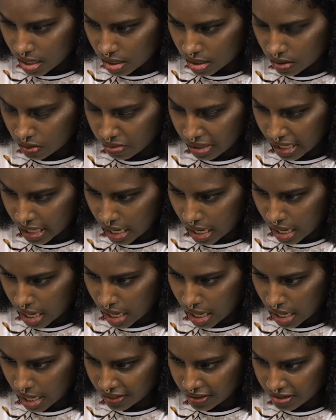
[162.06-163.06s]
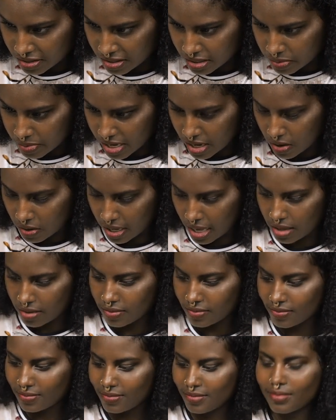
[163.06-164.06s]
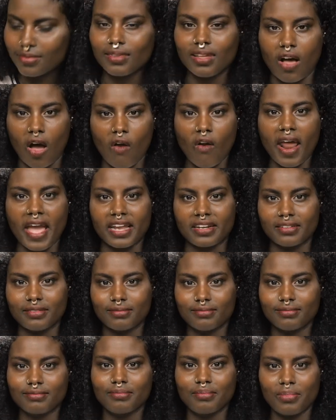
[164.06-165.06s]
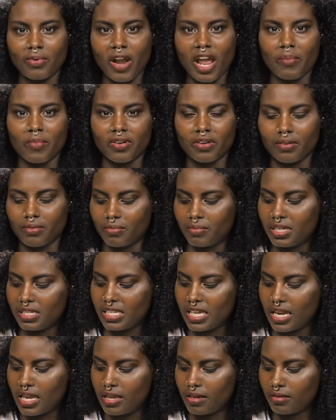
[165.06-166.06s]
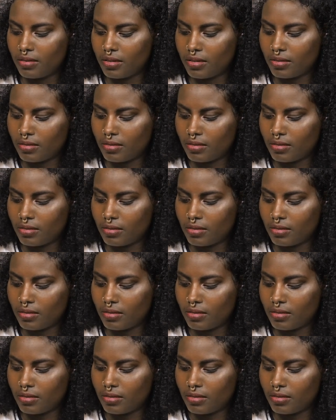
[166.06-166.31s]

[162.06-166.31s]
Oh my god, this is bad. Okay. Alright, primer. We did it.